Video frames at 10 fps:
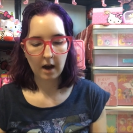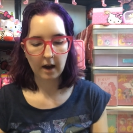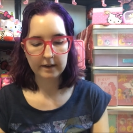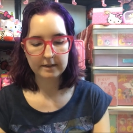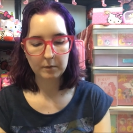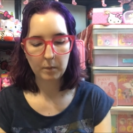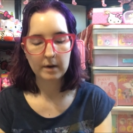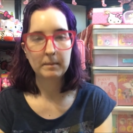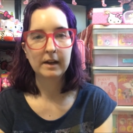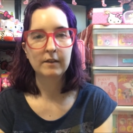I did
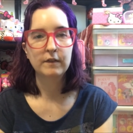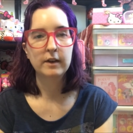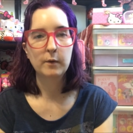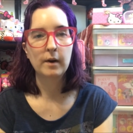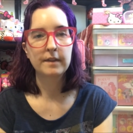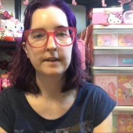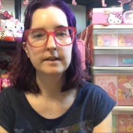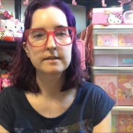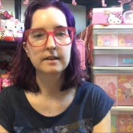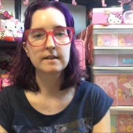want to make a video on
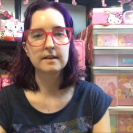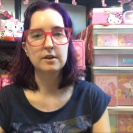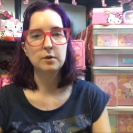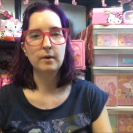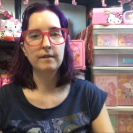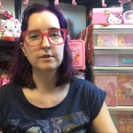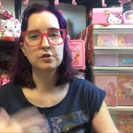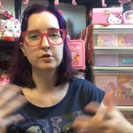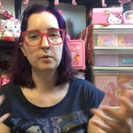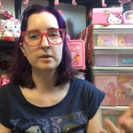this because I do have to
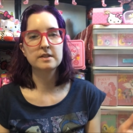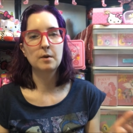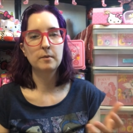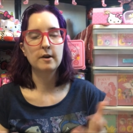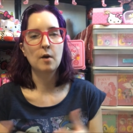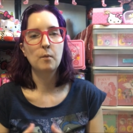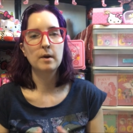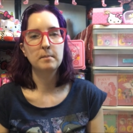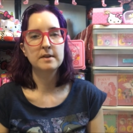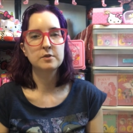show it somewhere on
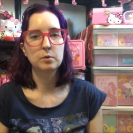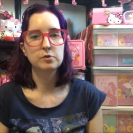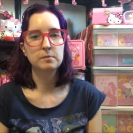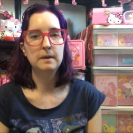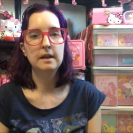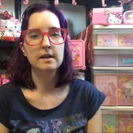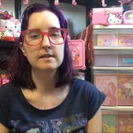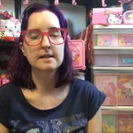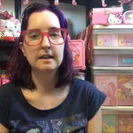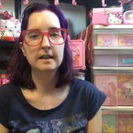one of my social
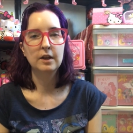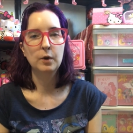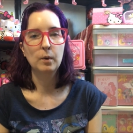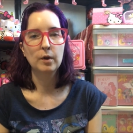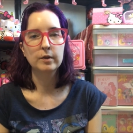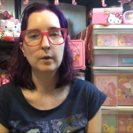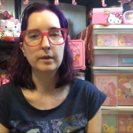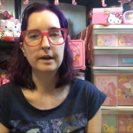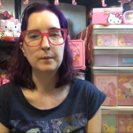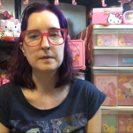medias and let you all know
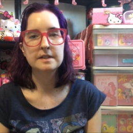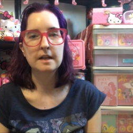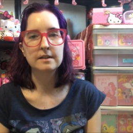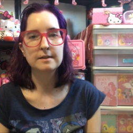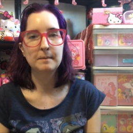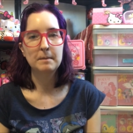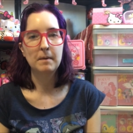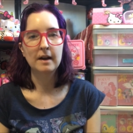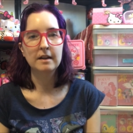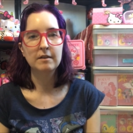that it was sent to me
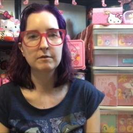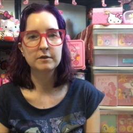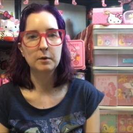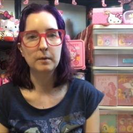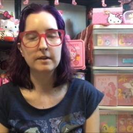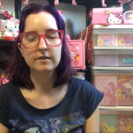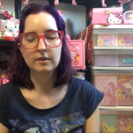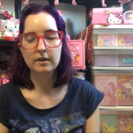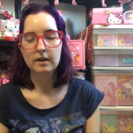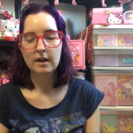by
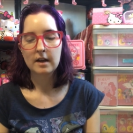Influenster.